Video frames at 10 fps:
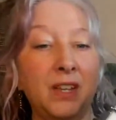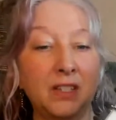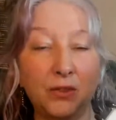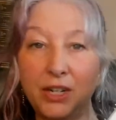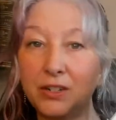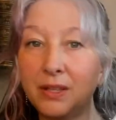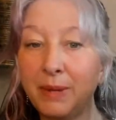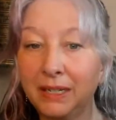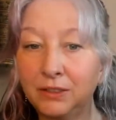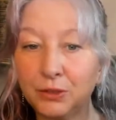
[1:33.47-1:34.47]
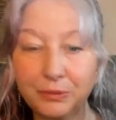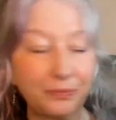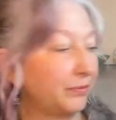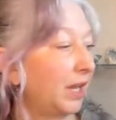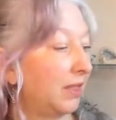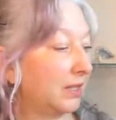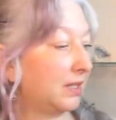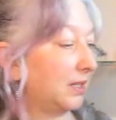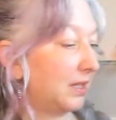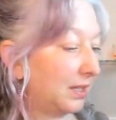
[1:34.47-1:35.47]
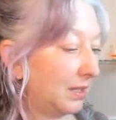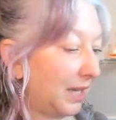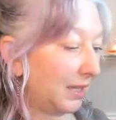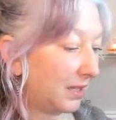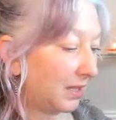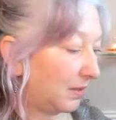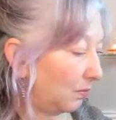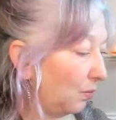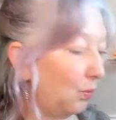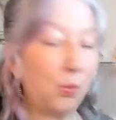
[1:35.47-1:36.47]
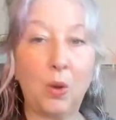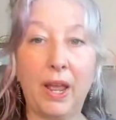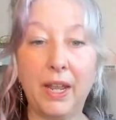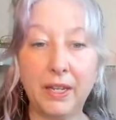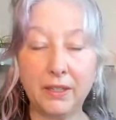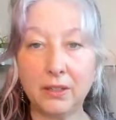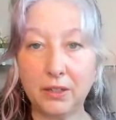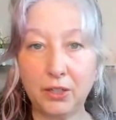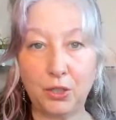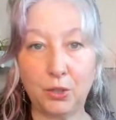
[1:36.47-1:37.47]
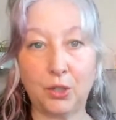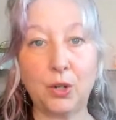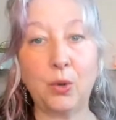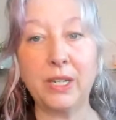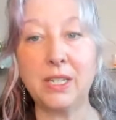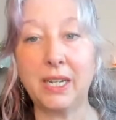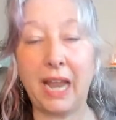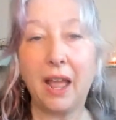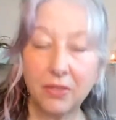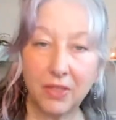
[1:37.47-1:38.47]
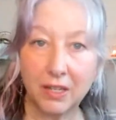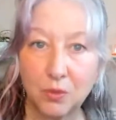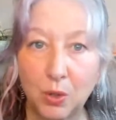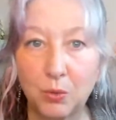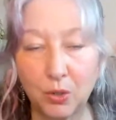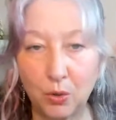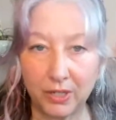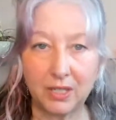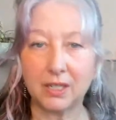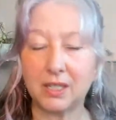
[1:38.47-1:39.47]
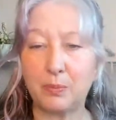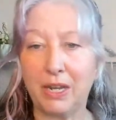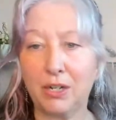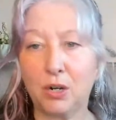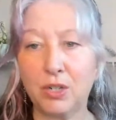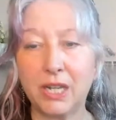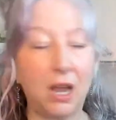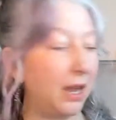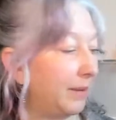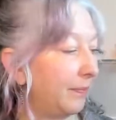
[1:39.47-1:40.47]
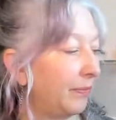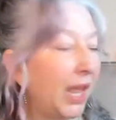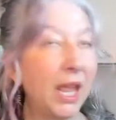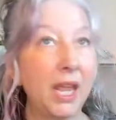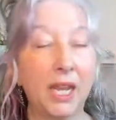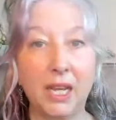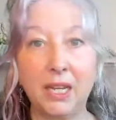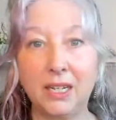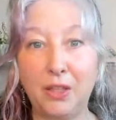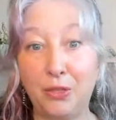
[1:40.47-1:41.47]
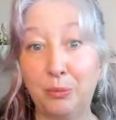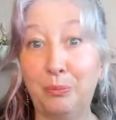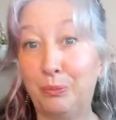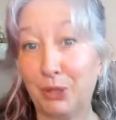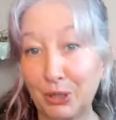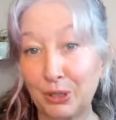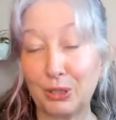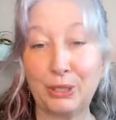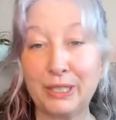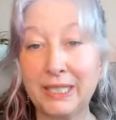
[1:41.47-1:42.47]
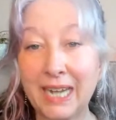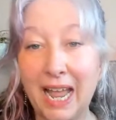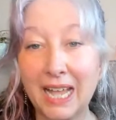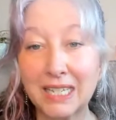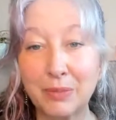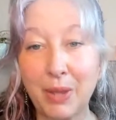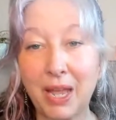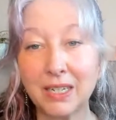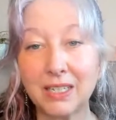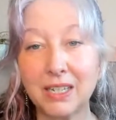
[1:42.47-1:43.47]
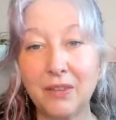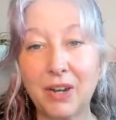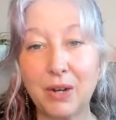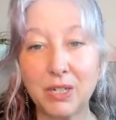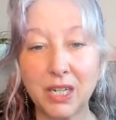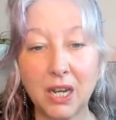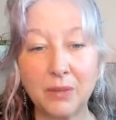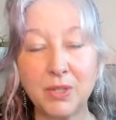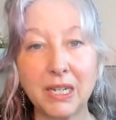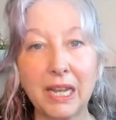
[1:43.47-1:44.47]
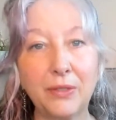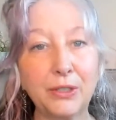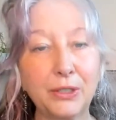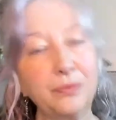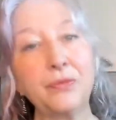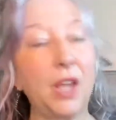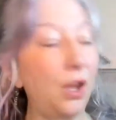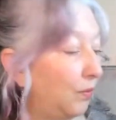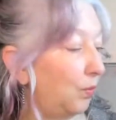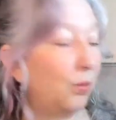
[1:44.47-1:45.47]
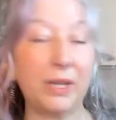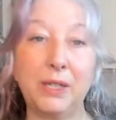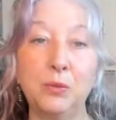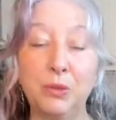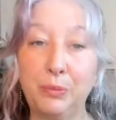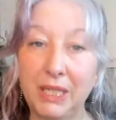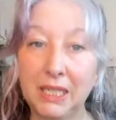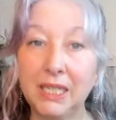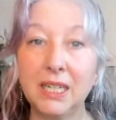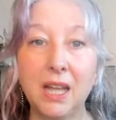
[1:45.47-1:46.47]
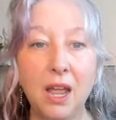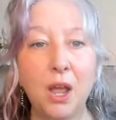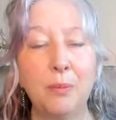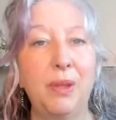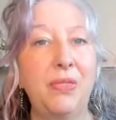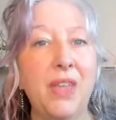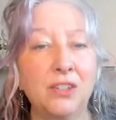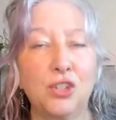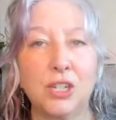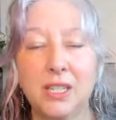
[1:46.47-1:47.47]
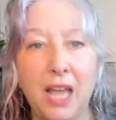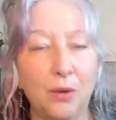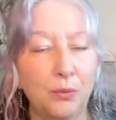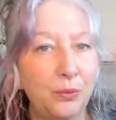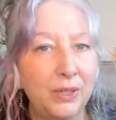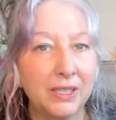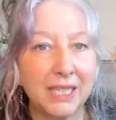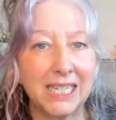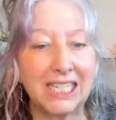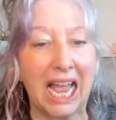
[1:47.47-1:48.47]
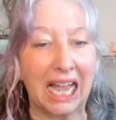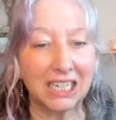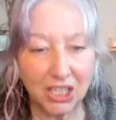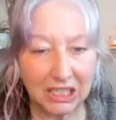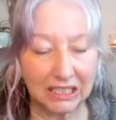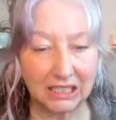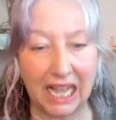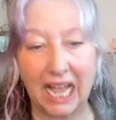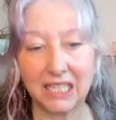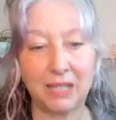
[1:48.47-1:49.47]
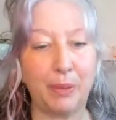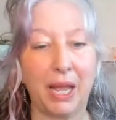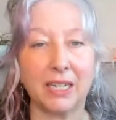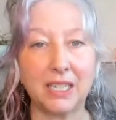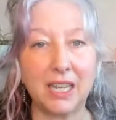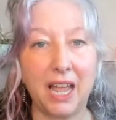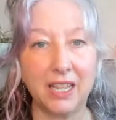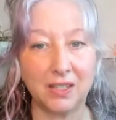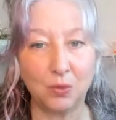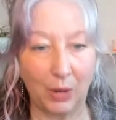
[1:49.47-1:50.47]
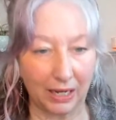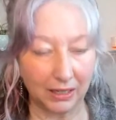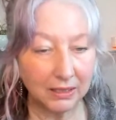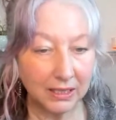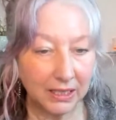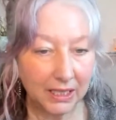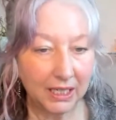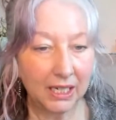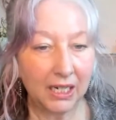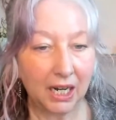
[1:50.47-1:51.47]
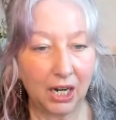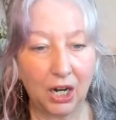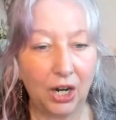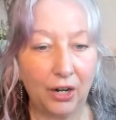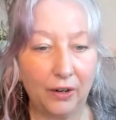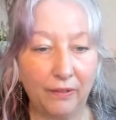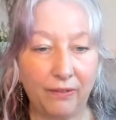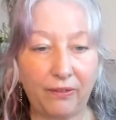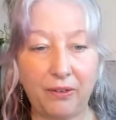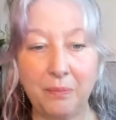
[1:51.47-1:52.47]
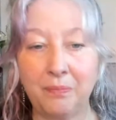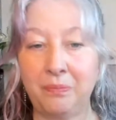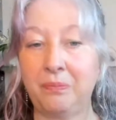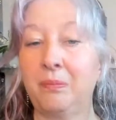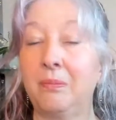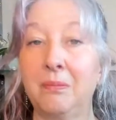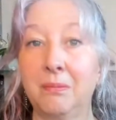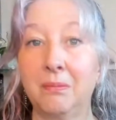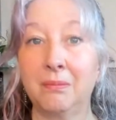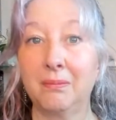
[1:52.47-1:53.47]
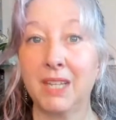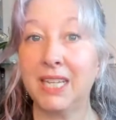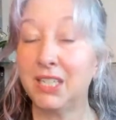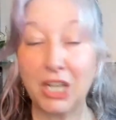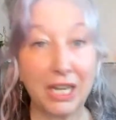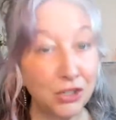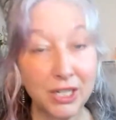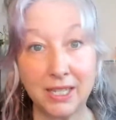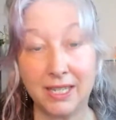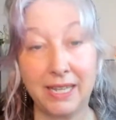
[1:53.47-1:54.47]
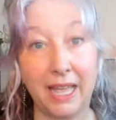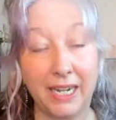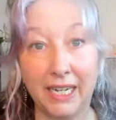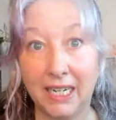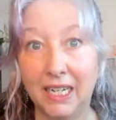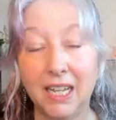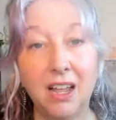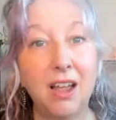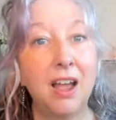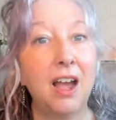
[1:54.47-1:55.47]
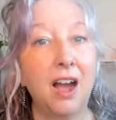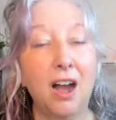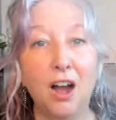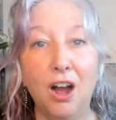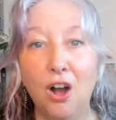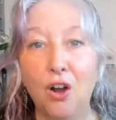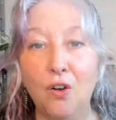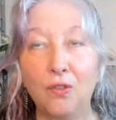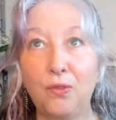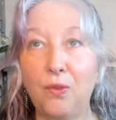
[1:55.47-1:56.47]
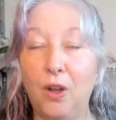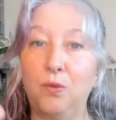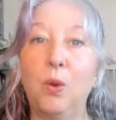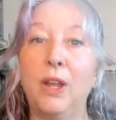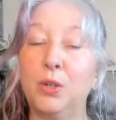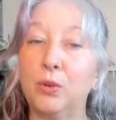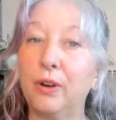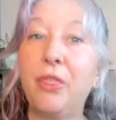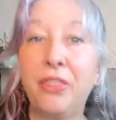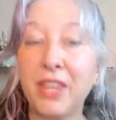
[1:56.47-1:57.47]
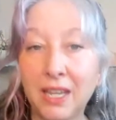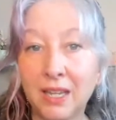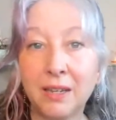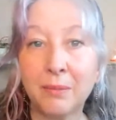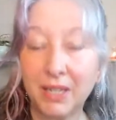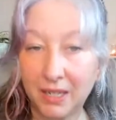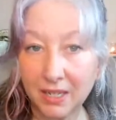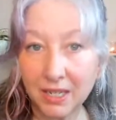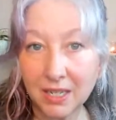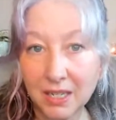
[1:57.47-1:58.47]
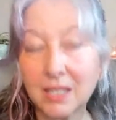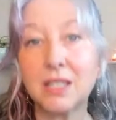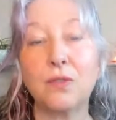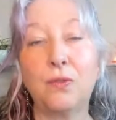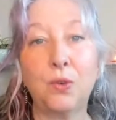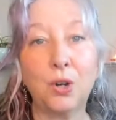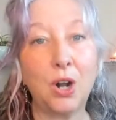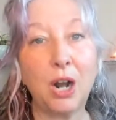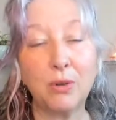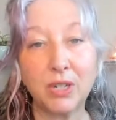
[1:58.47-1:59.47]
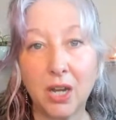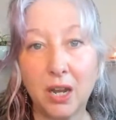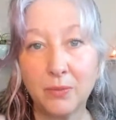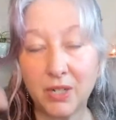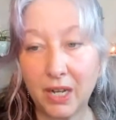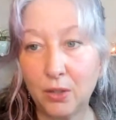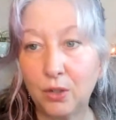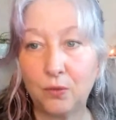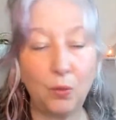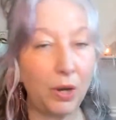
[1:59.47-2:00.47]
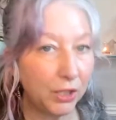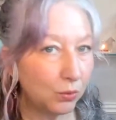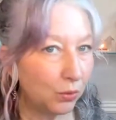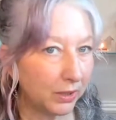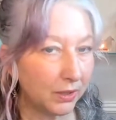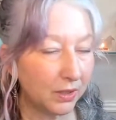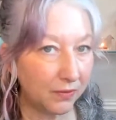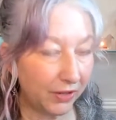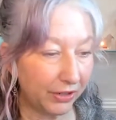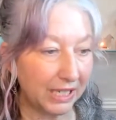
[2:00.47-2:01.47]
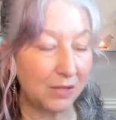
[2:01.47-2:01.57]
So here's the manual. That's what you're going to get. That's what we're going to spend our time in the book learning aspect of our time together, of what it will be, but then just that really tactile aspect as well of intention setting, of what your theme is for our time together, of what you want to very